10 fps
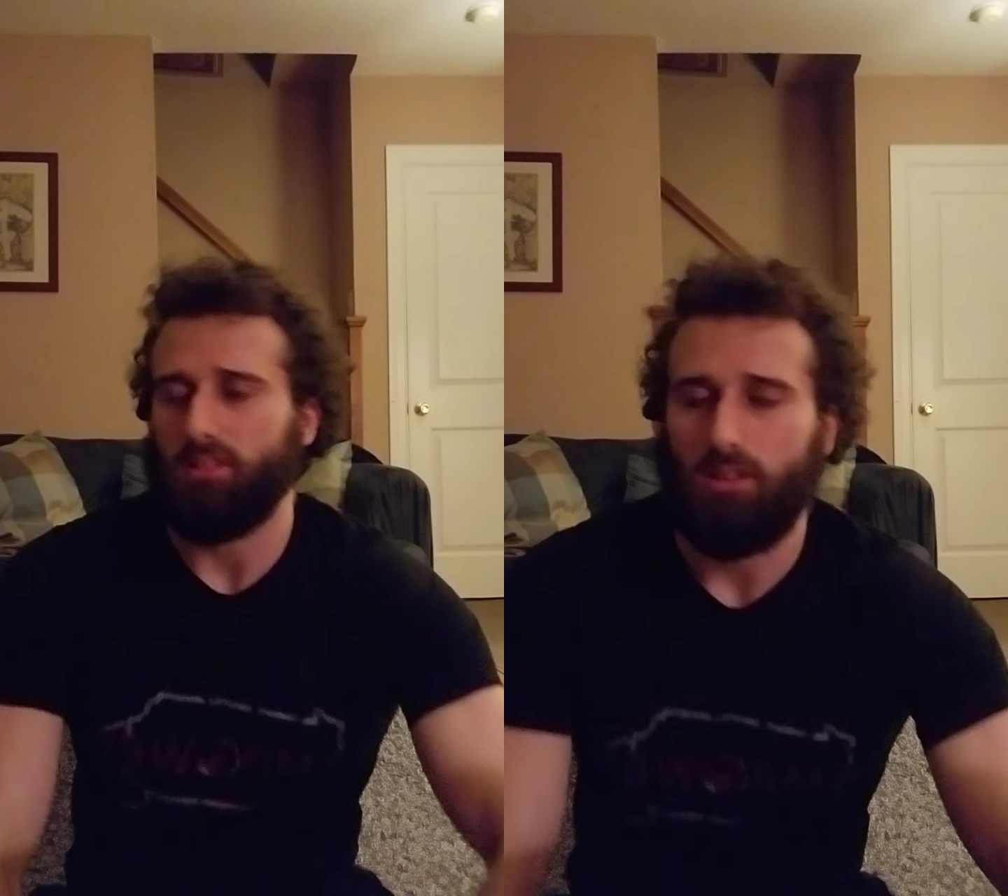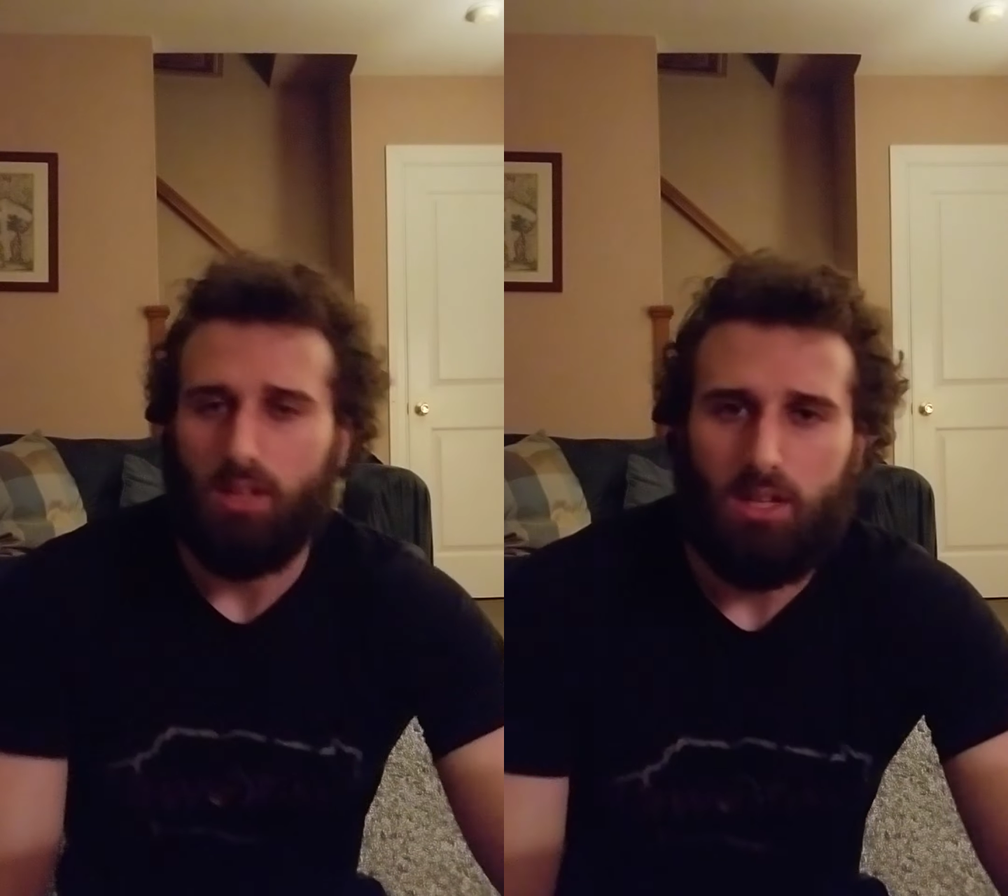
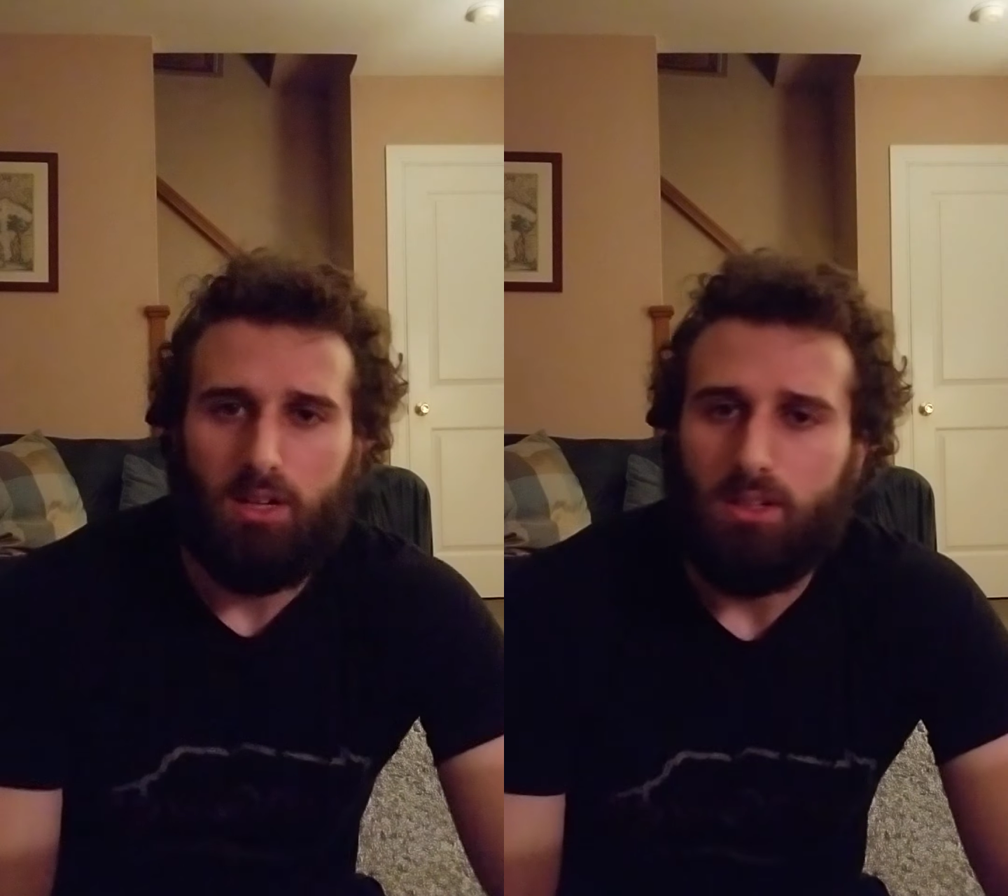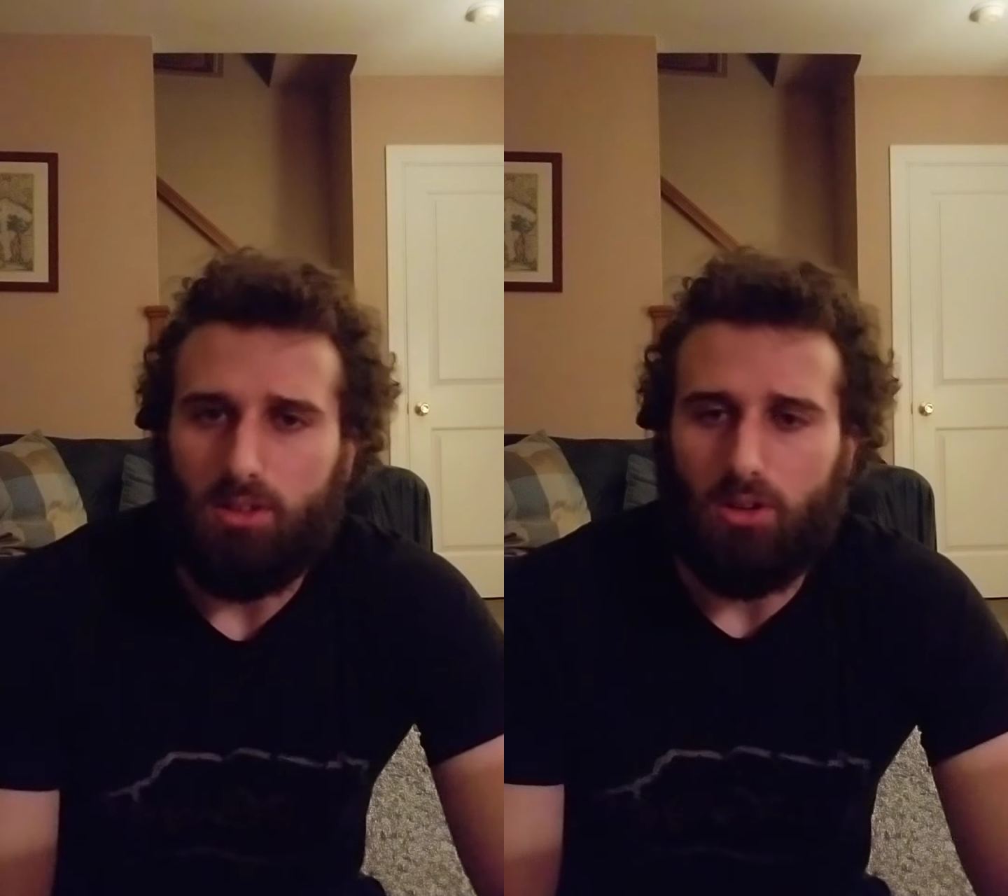and
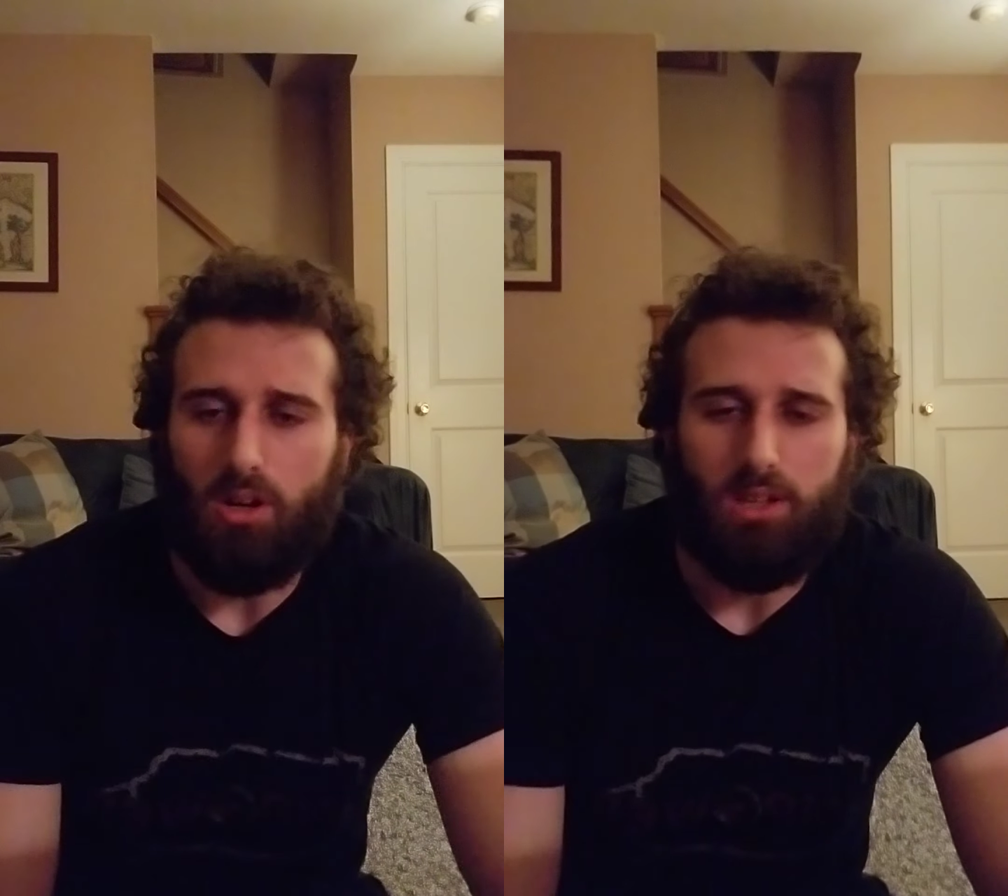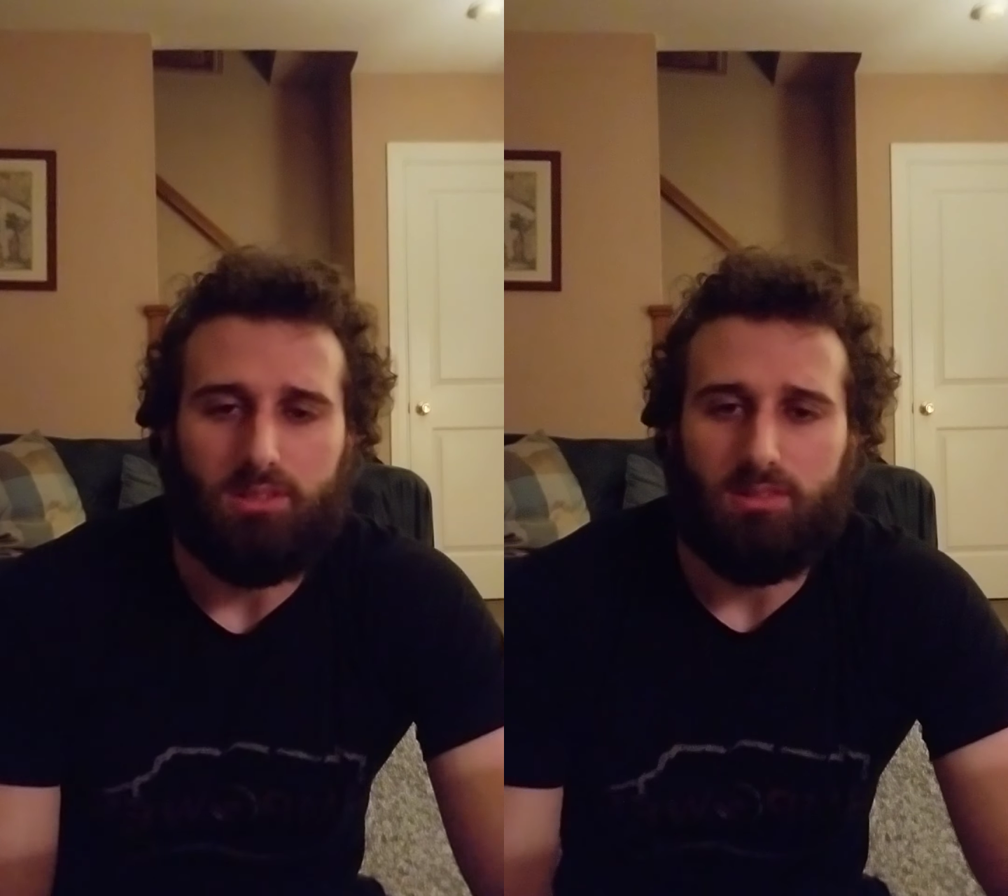
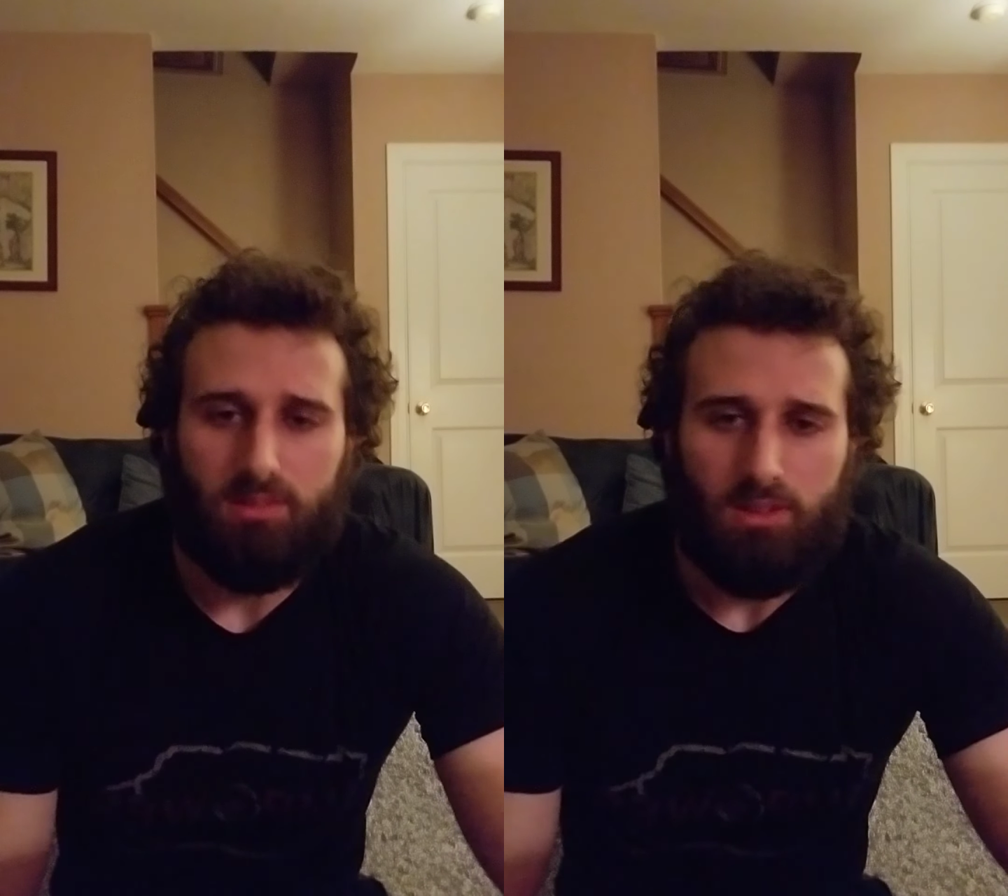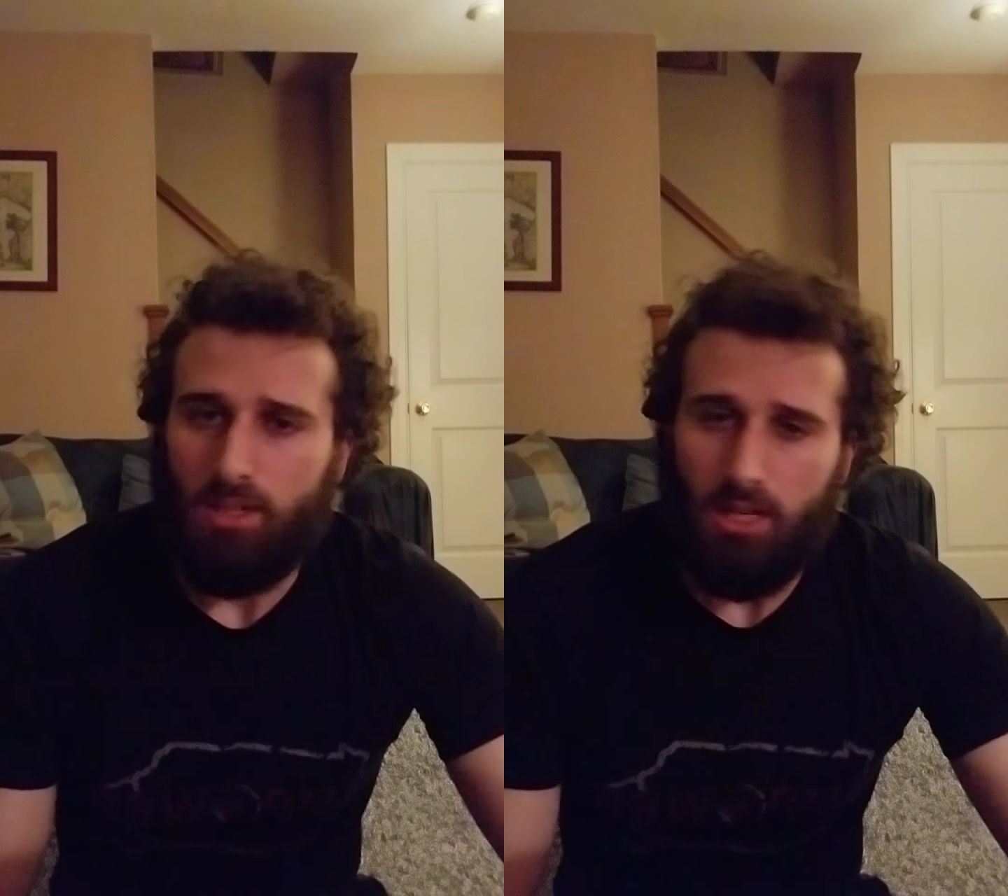neurons